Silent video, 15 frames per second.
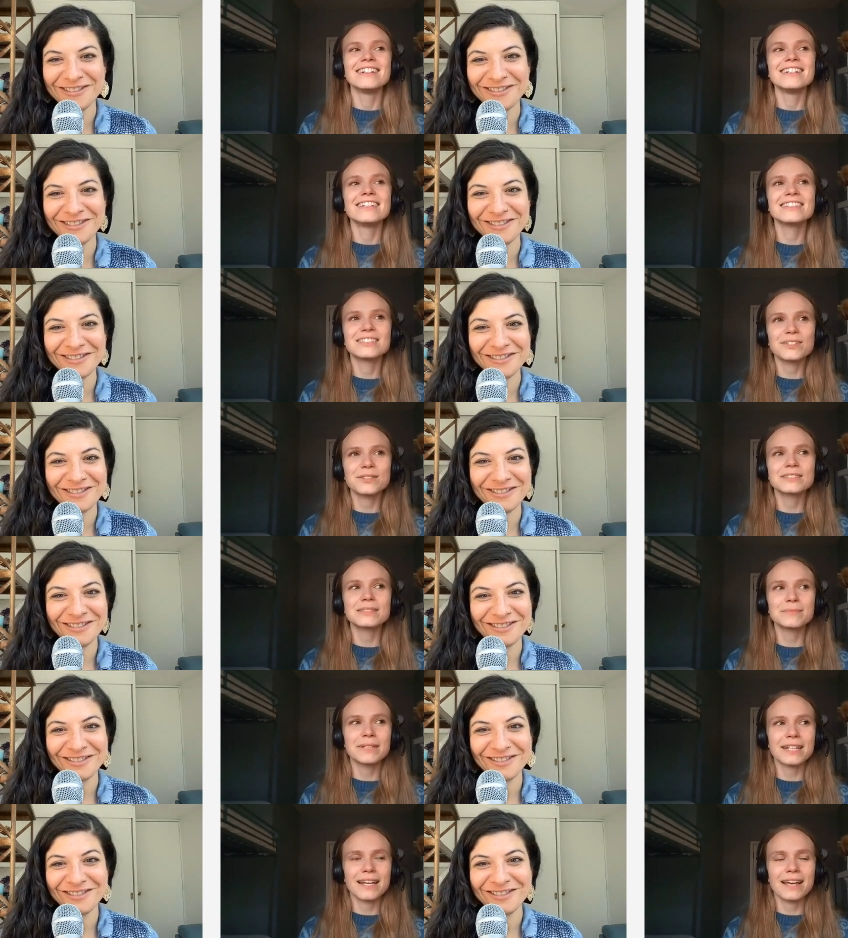Speaker 1: His
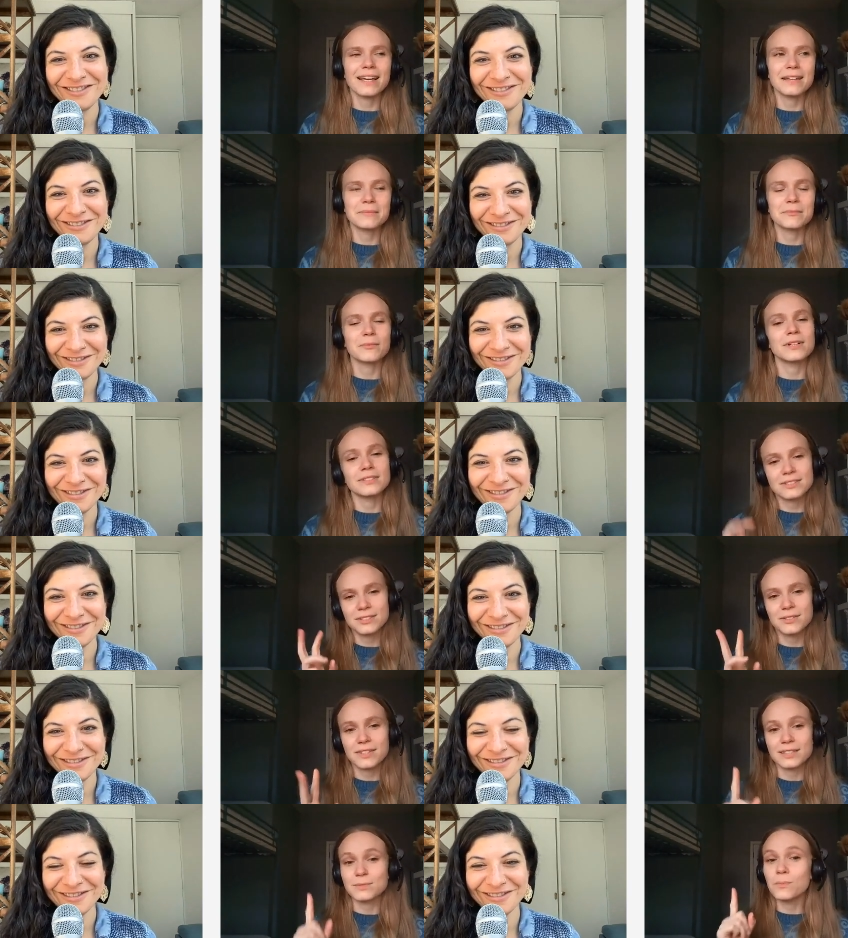ultimate aim, well, it's
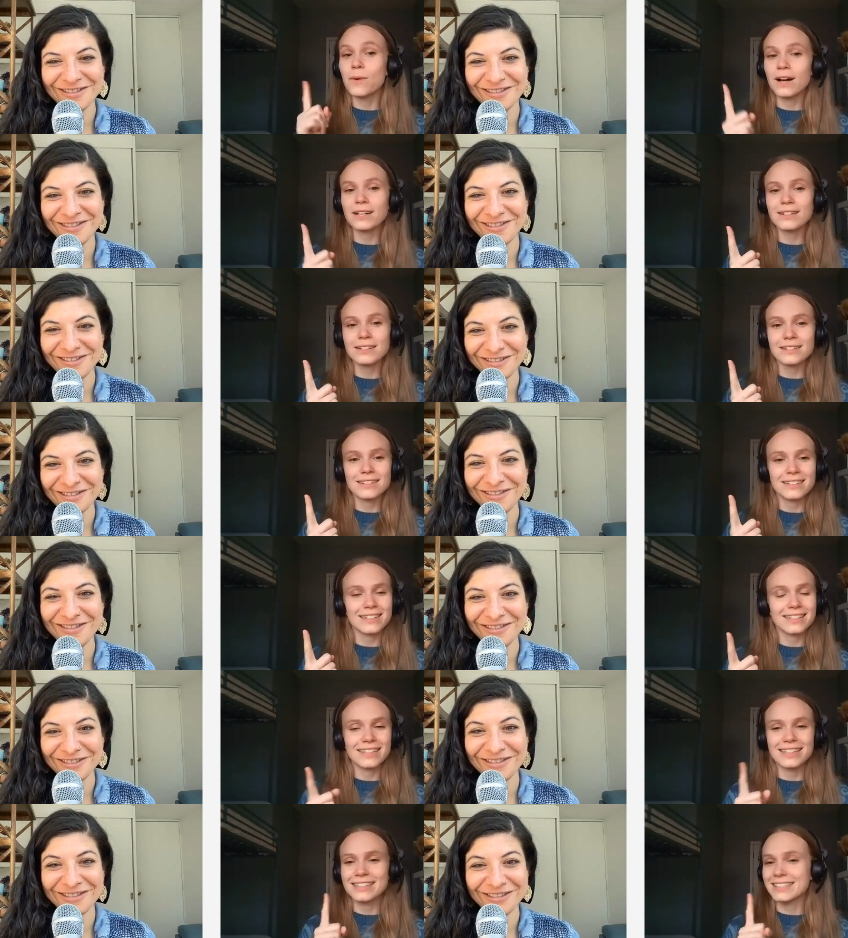two things. One
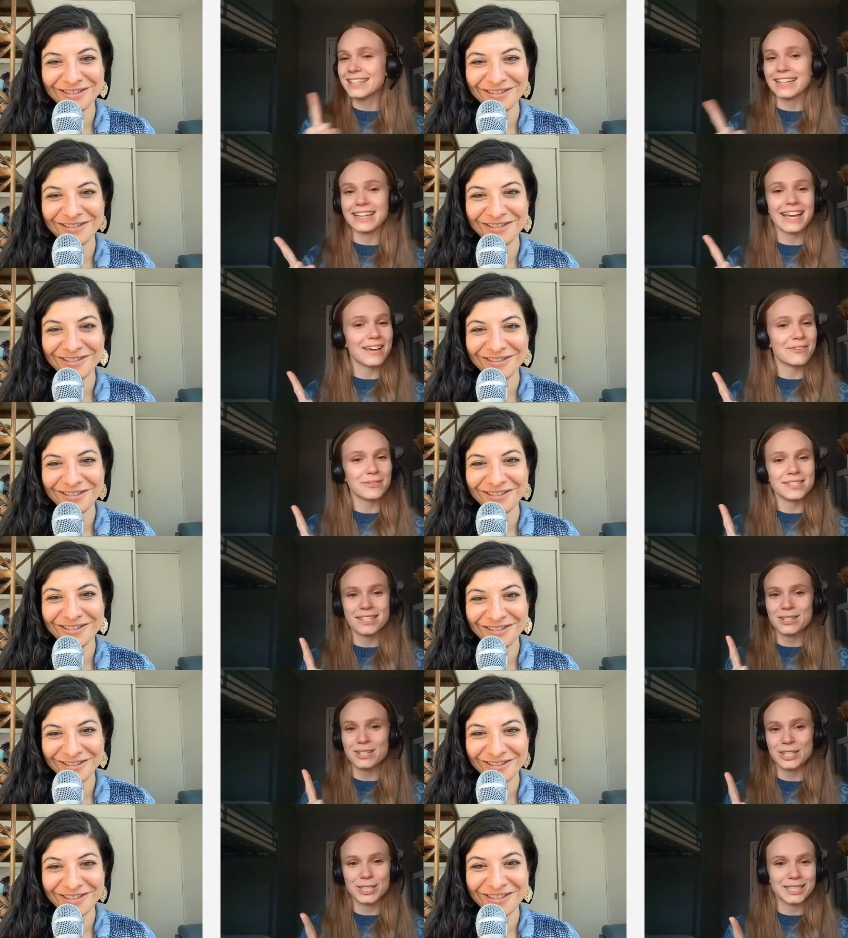is he can't
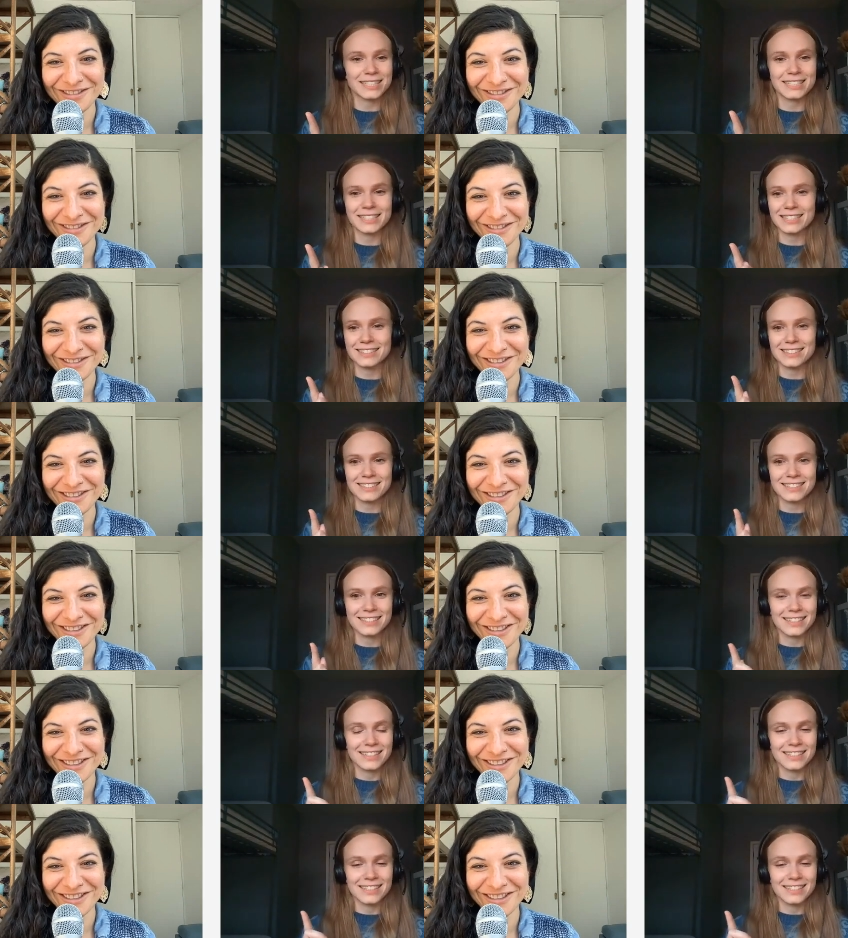resist a good deal.